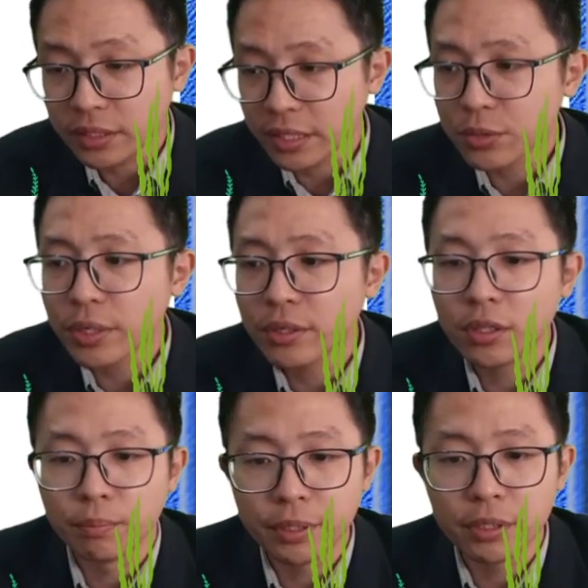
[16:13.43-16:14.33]
That's why you
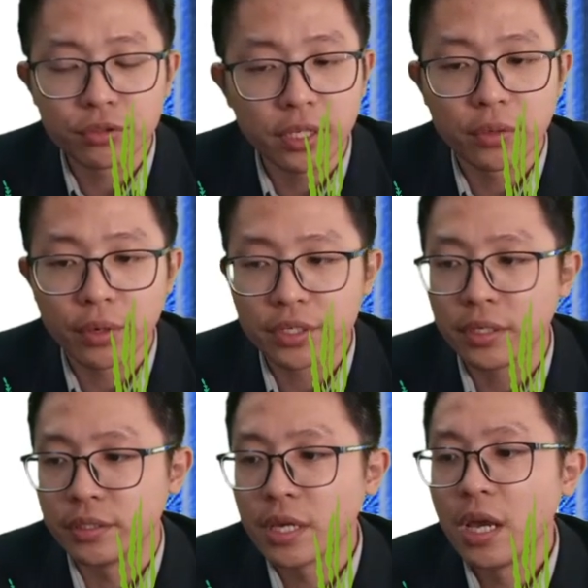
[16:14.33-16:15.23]
need to build three
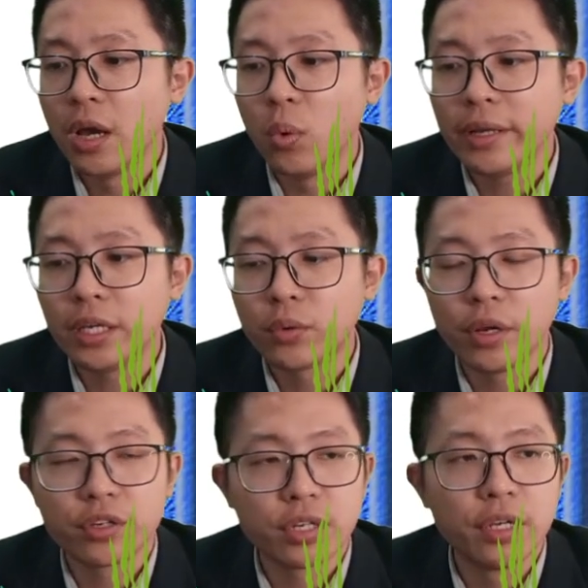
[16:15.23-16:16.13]
equations. One
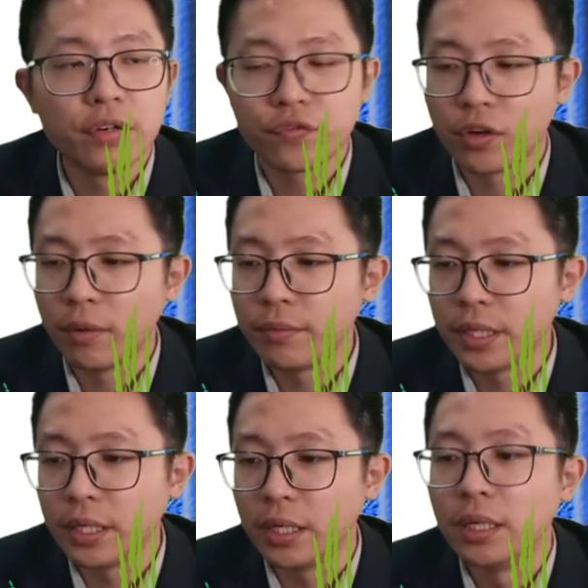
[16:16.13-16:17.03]
equation from
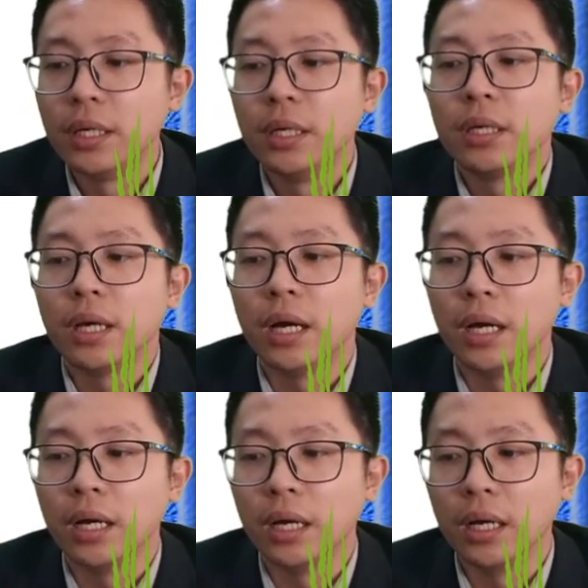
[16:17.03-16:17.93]
the
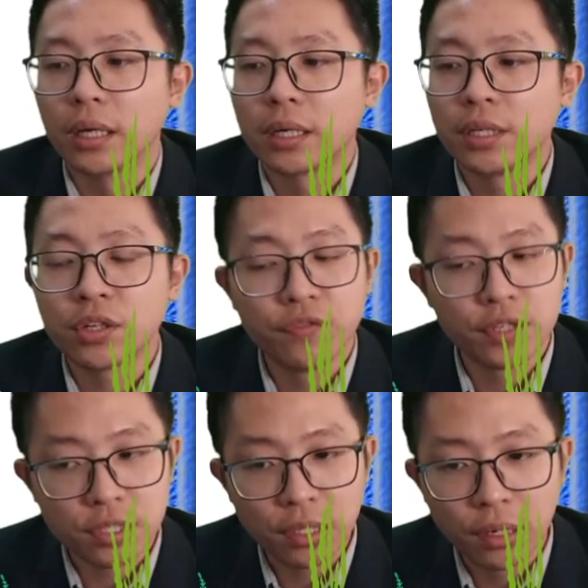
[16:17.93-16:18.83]
Kirchhoff
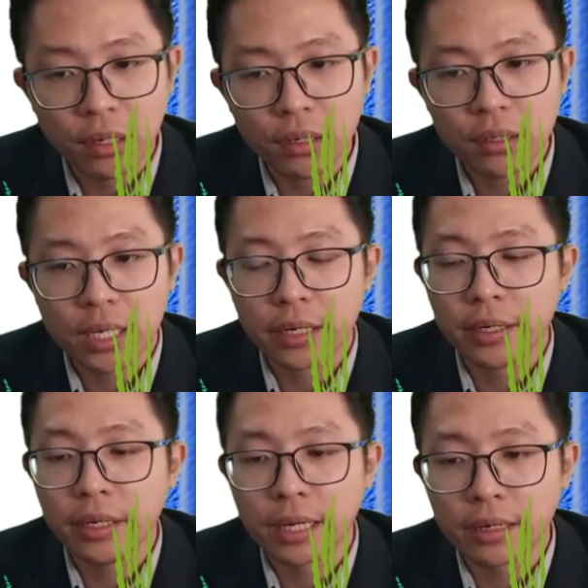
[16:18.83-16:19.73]
first law,
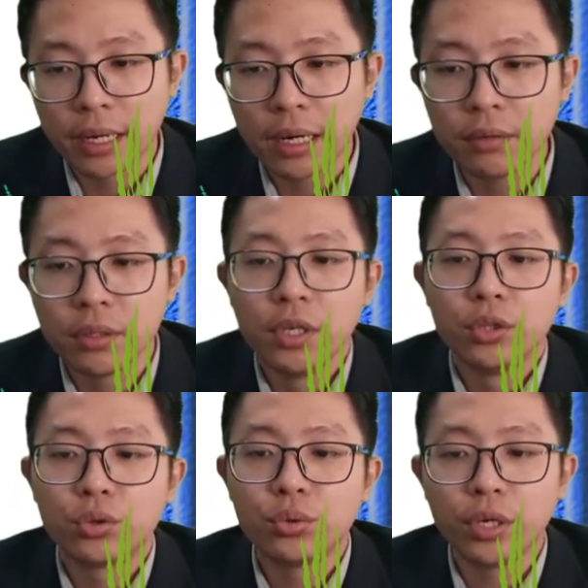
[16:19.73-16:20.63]
current in, current out.
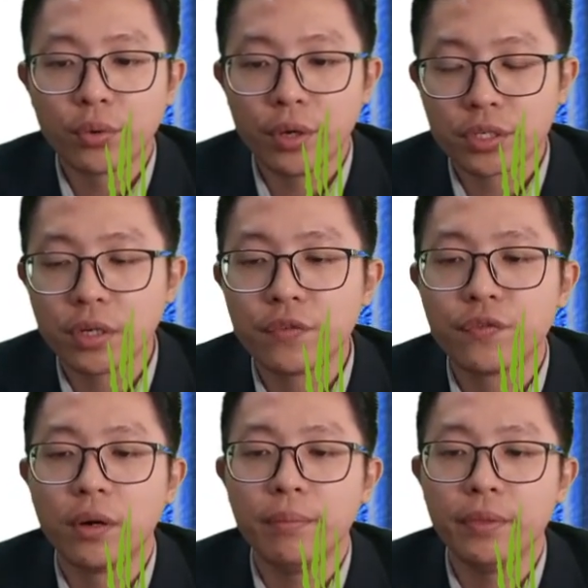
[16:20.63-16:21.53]
Two equations
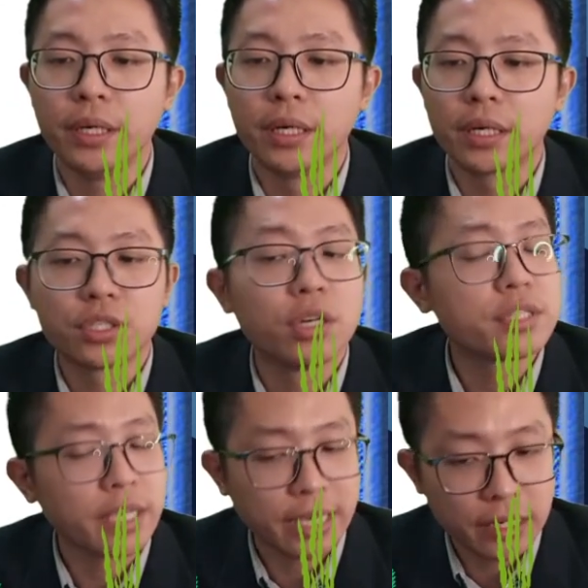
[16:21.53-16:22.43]
from the Kirchhoff
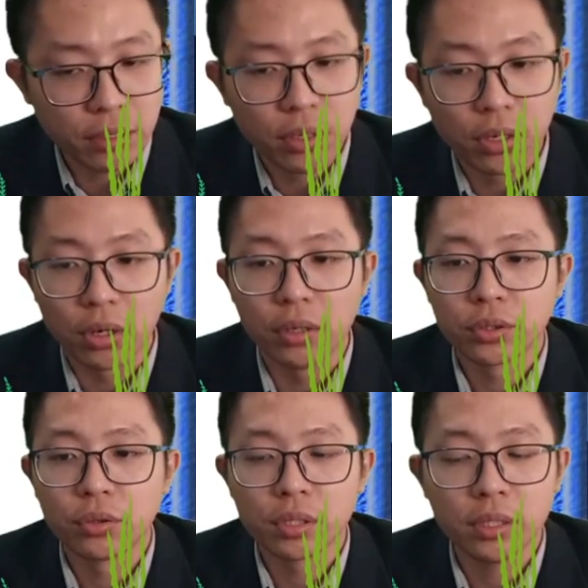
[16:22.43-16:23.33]
second law,
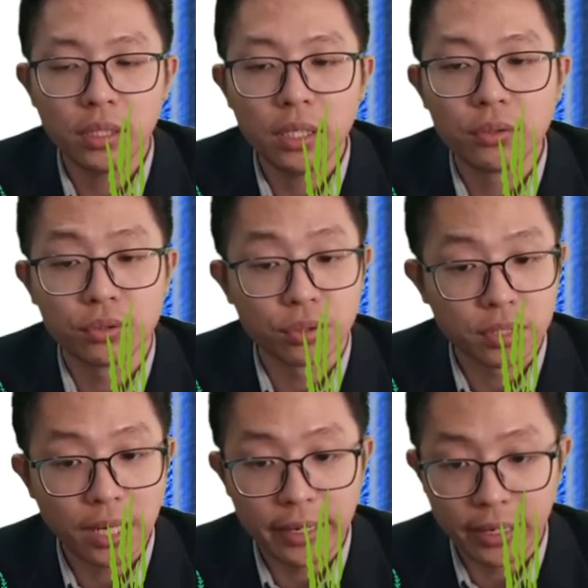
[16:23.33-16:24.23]
total E equal to
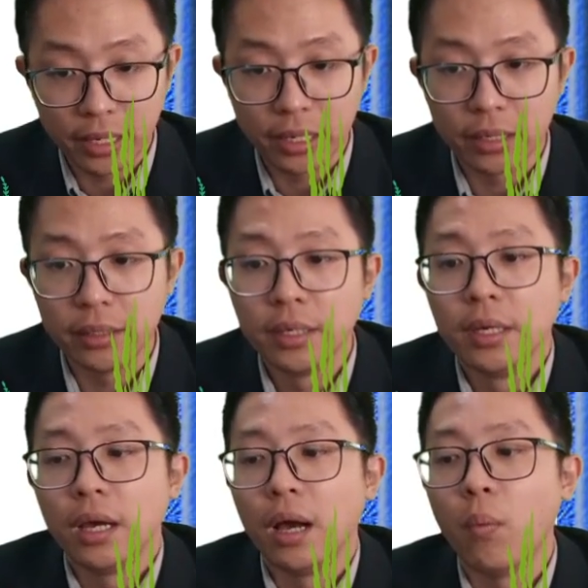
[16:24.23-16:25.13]
total IR.
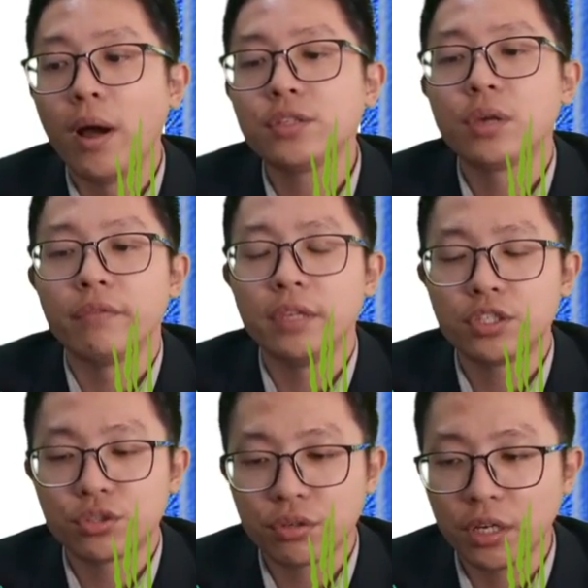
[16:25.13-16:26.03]
Once you have
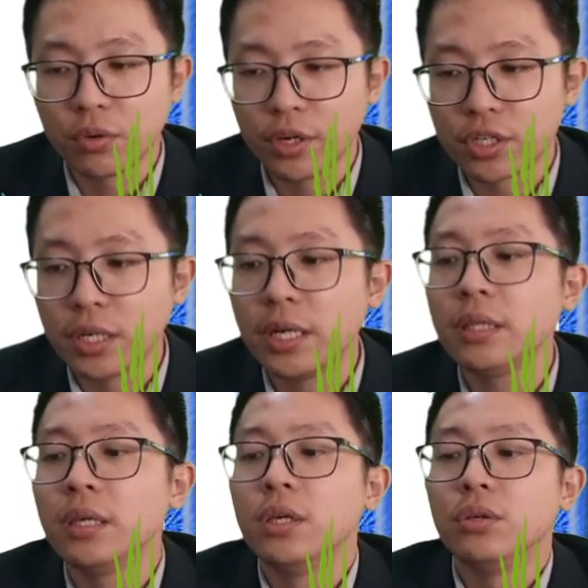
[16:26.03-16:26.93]
these three
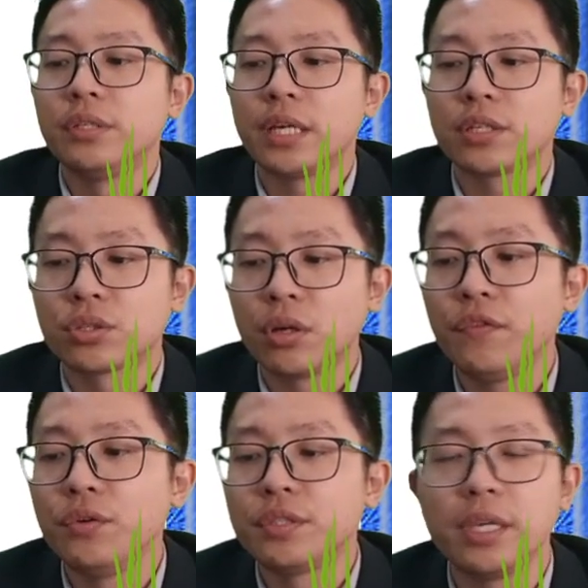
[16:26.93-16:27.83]
equations, you just
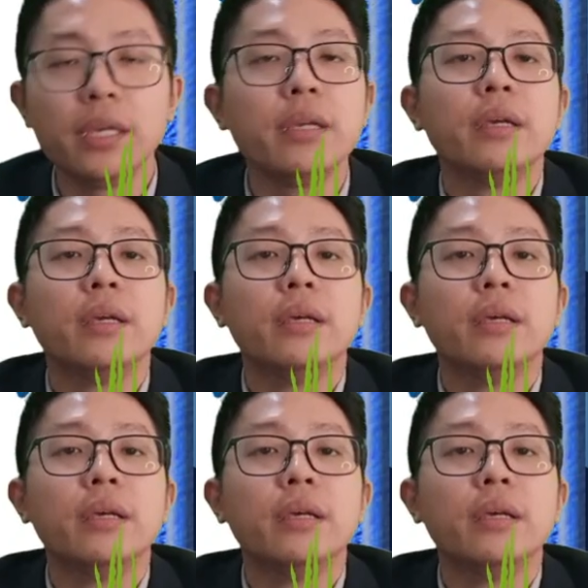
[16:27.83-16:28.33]
solve using